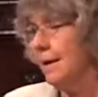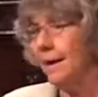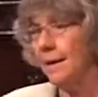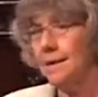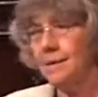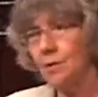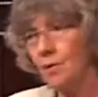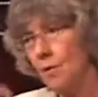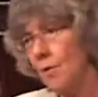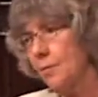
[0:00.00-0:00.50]

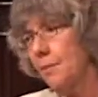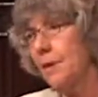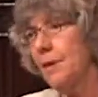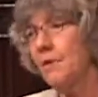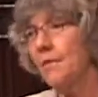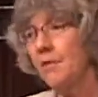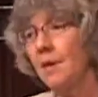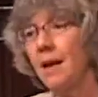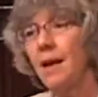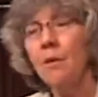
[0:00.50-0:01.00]
assortment
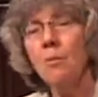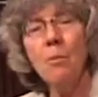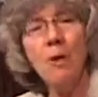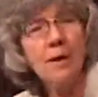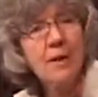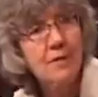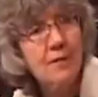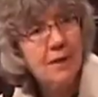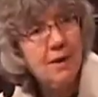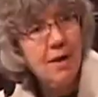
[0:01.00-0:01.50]
of,
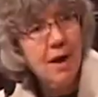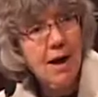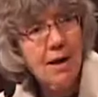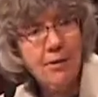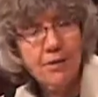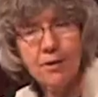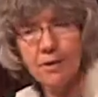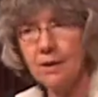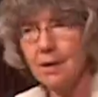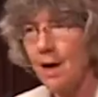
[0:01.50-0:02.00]
one of the
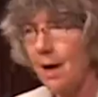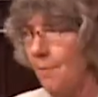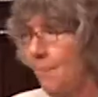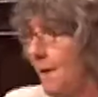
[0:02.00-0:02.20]
daughters saw a